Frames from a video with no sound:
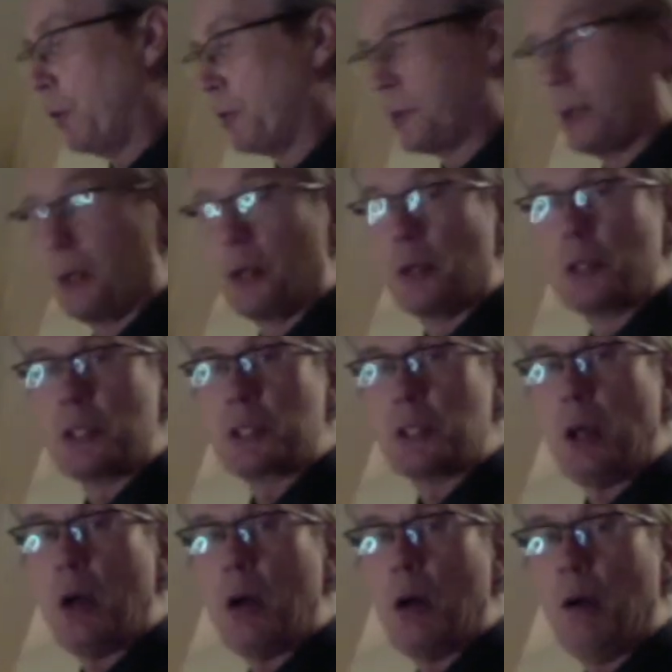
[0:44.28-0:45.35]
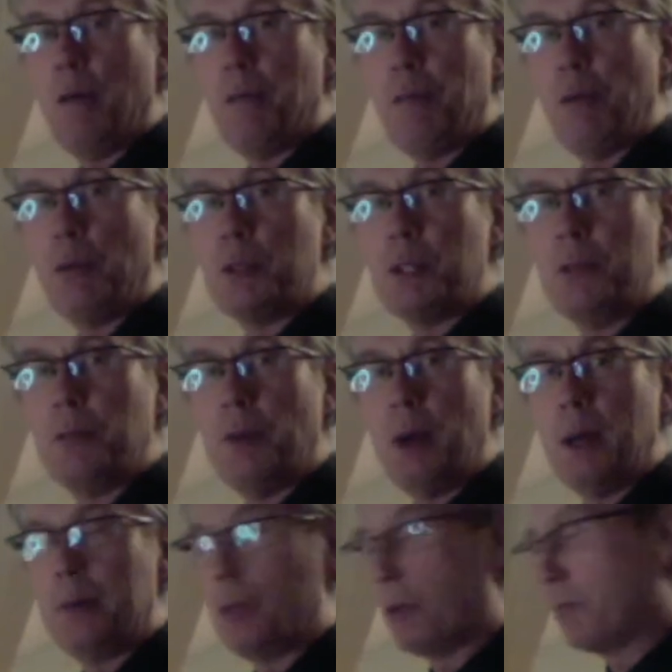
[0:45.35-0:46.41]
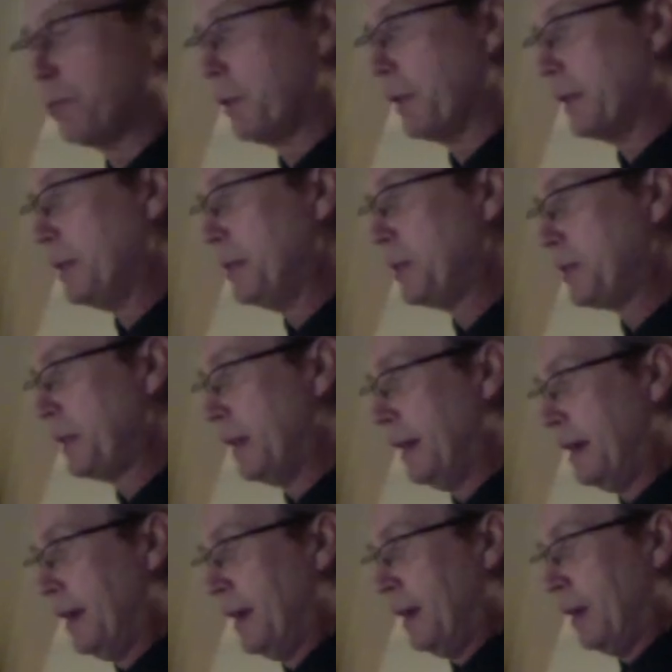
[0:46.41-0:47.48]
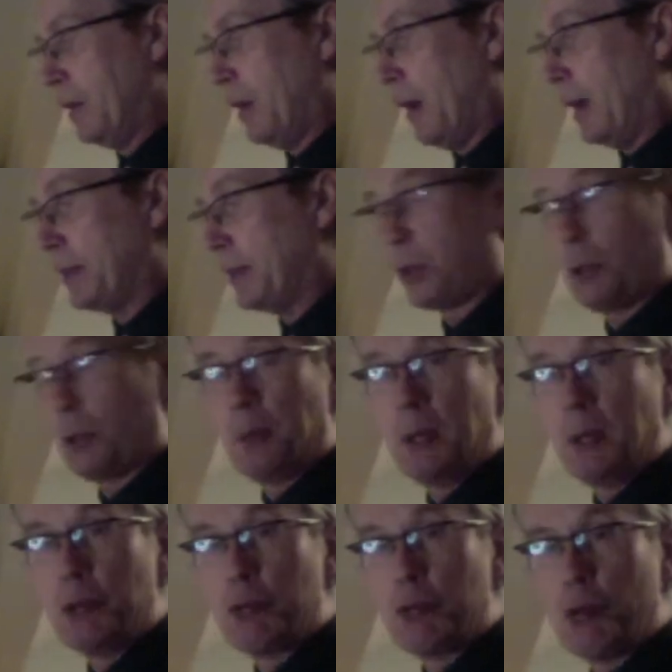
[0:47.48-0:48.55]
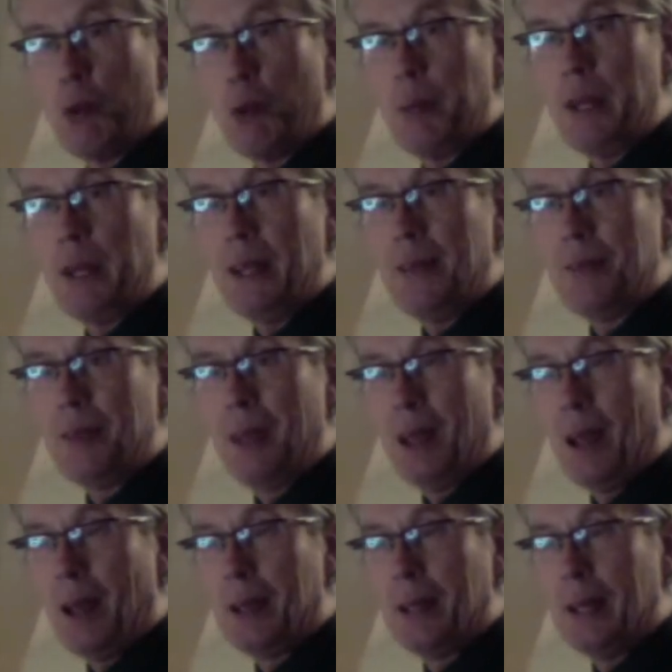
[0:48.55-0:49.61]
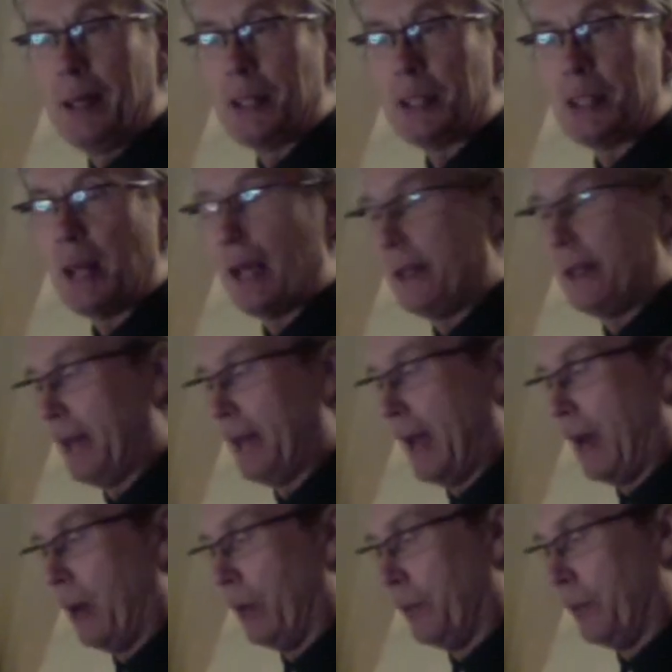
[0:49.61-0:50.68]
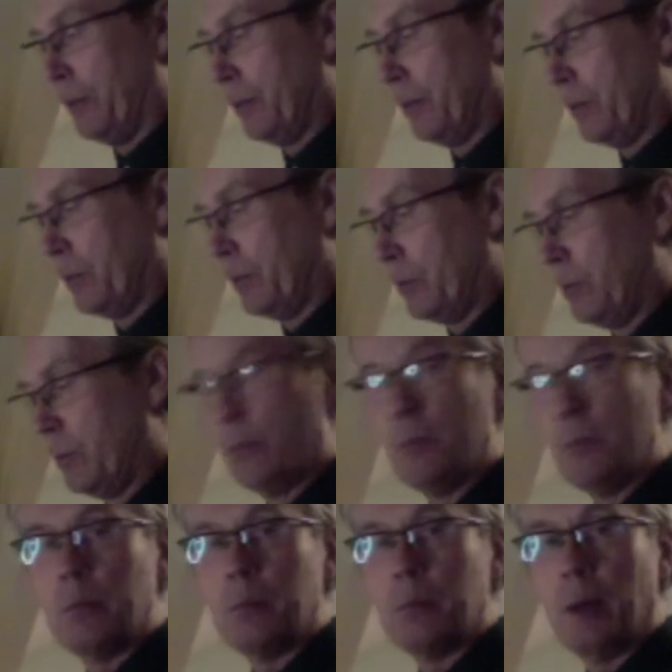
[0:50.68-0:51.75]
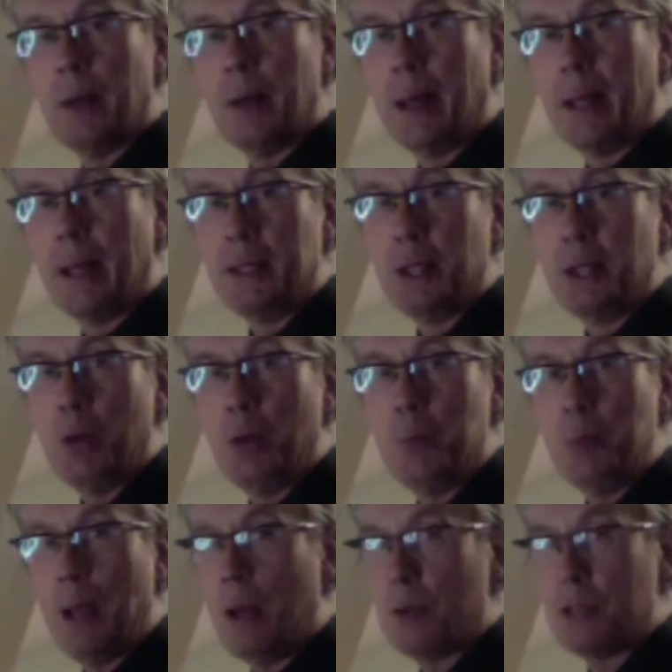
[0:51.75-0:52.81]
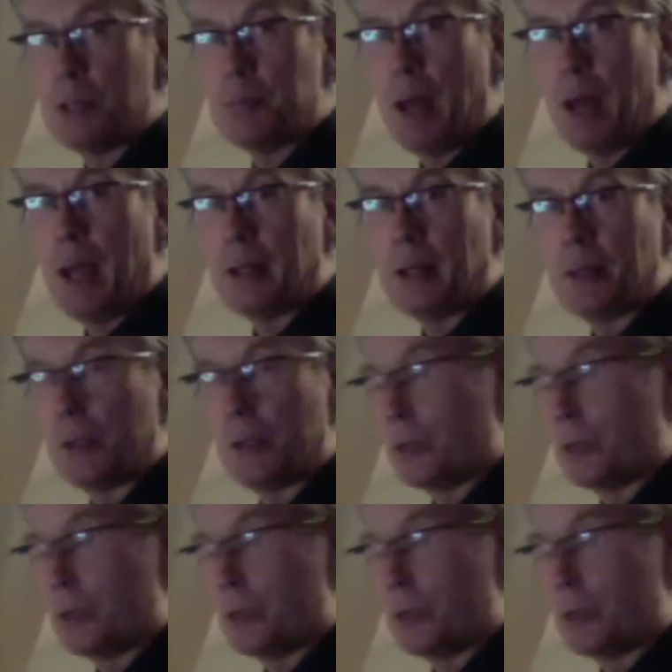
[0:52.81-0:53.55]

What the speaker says: So you're going to start at 45 degrees. It's going to be, you drop it and then stay down. Like that. You don't bounce back, just